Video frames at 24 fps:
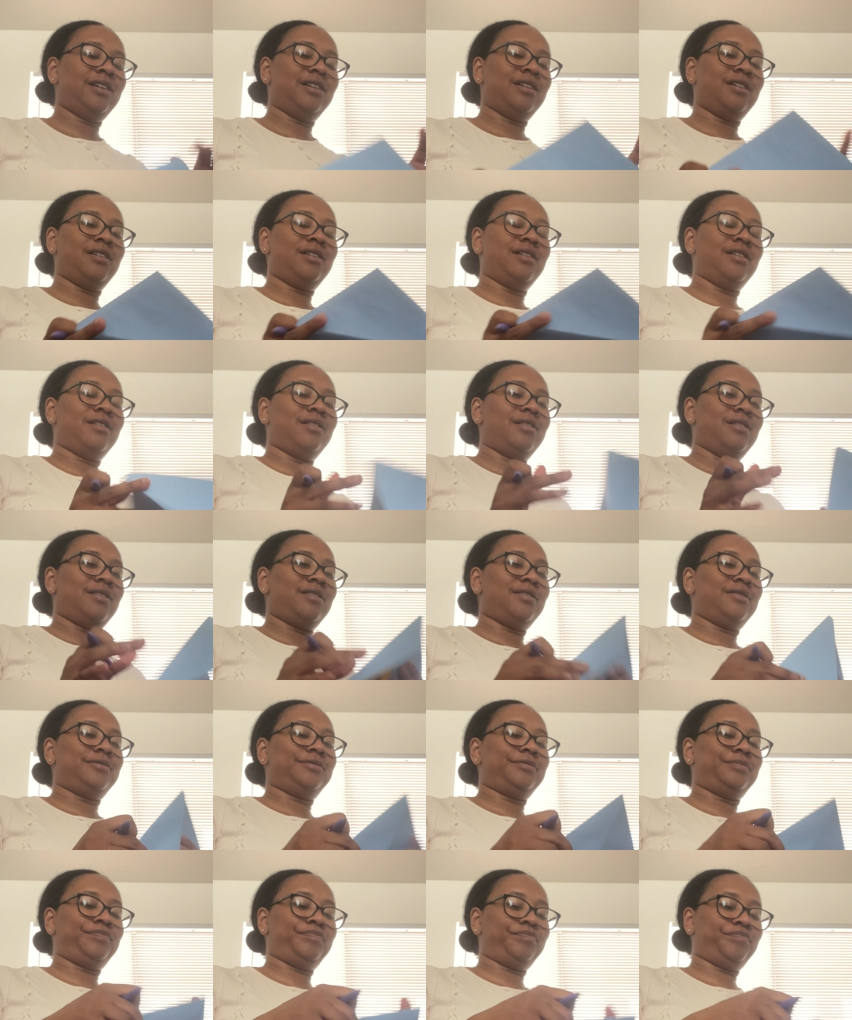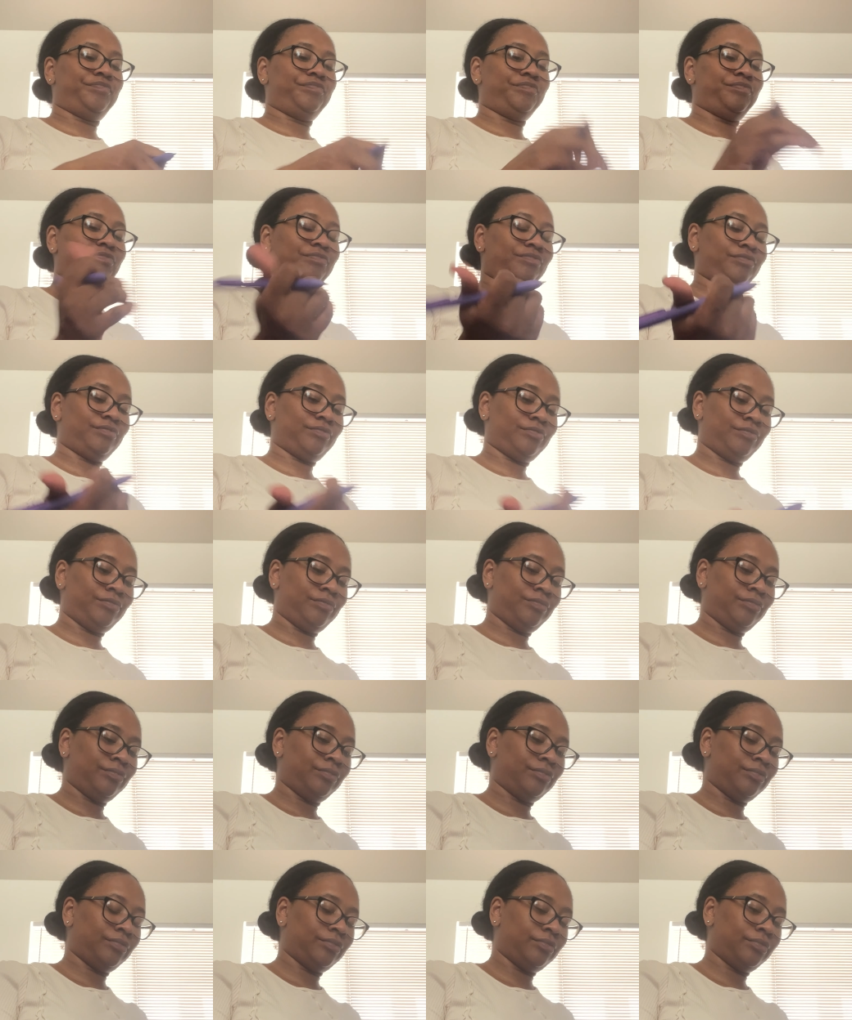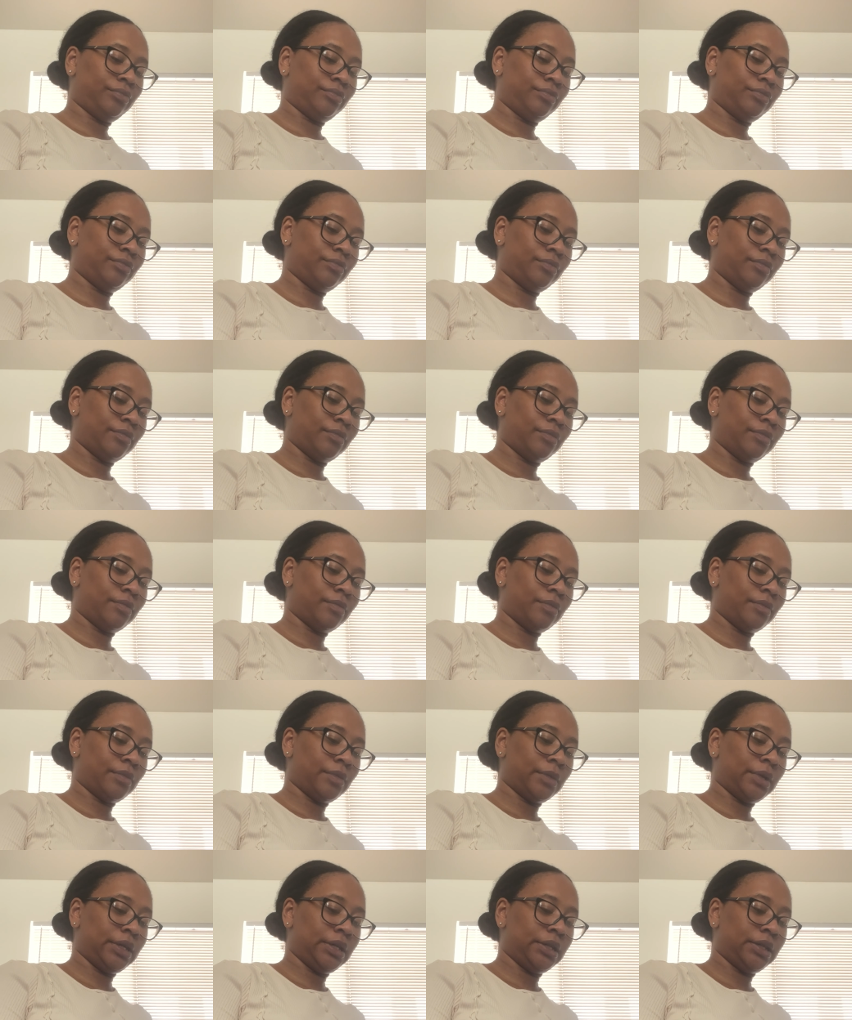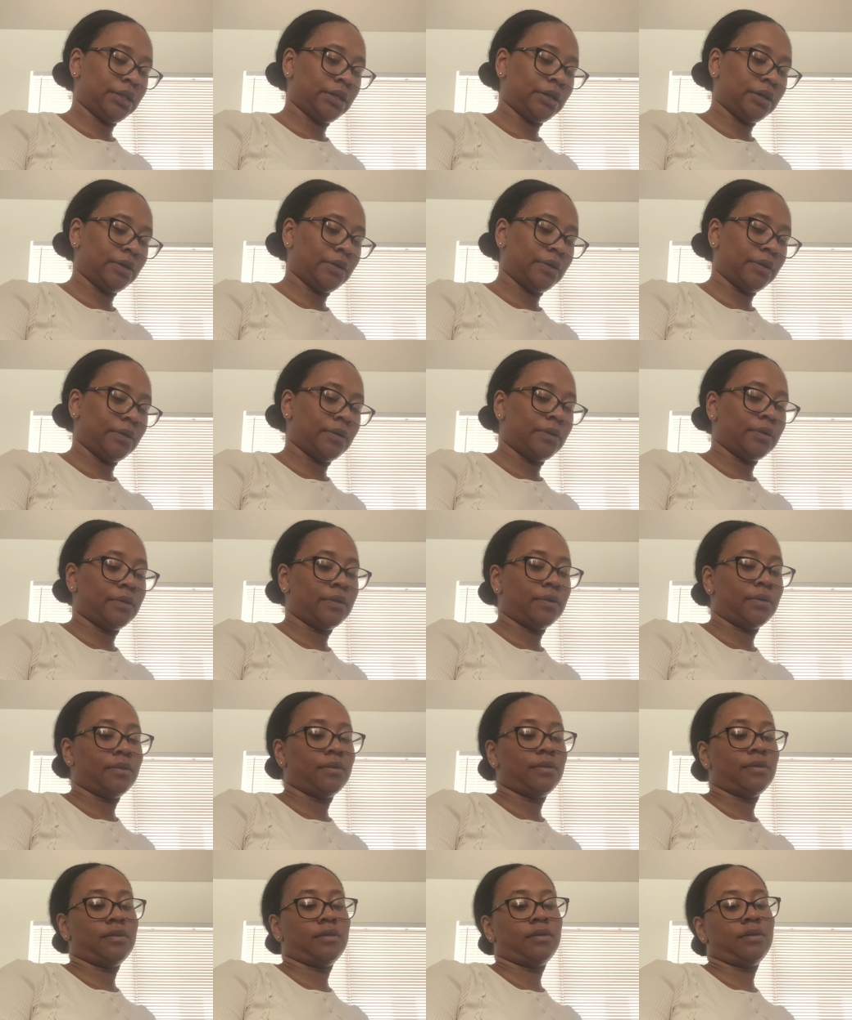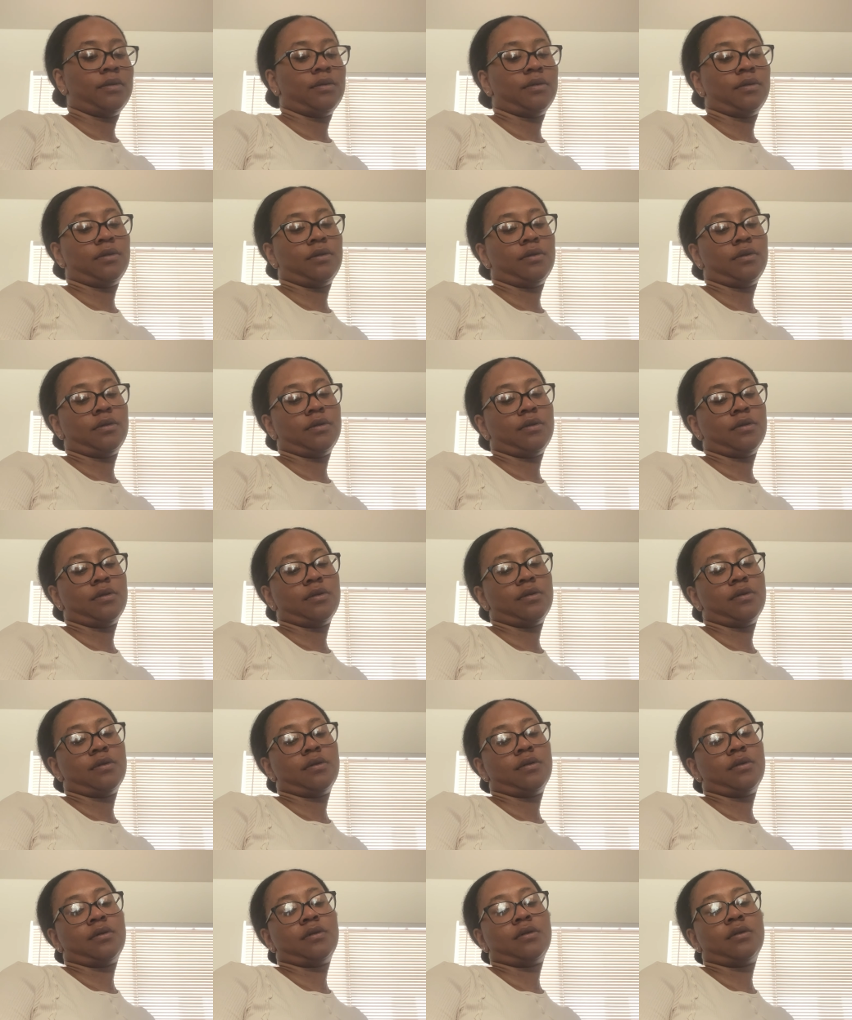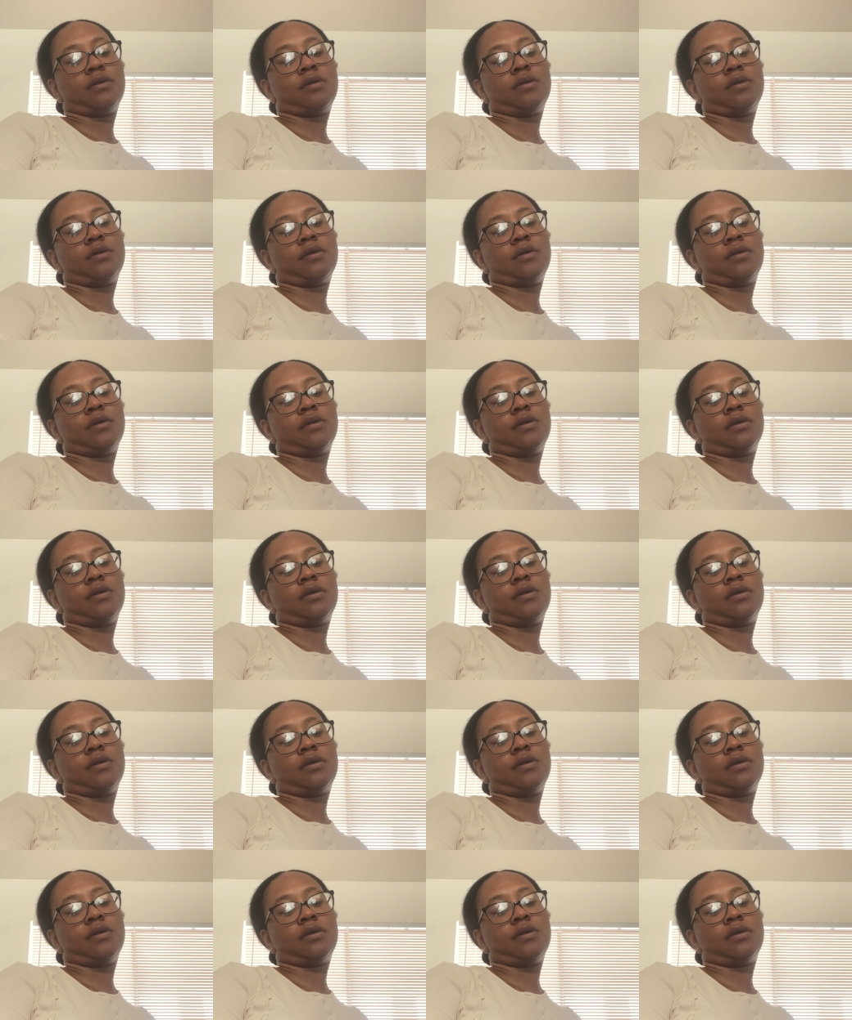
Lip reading: Nothing is said.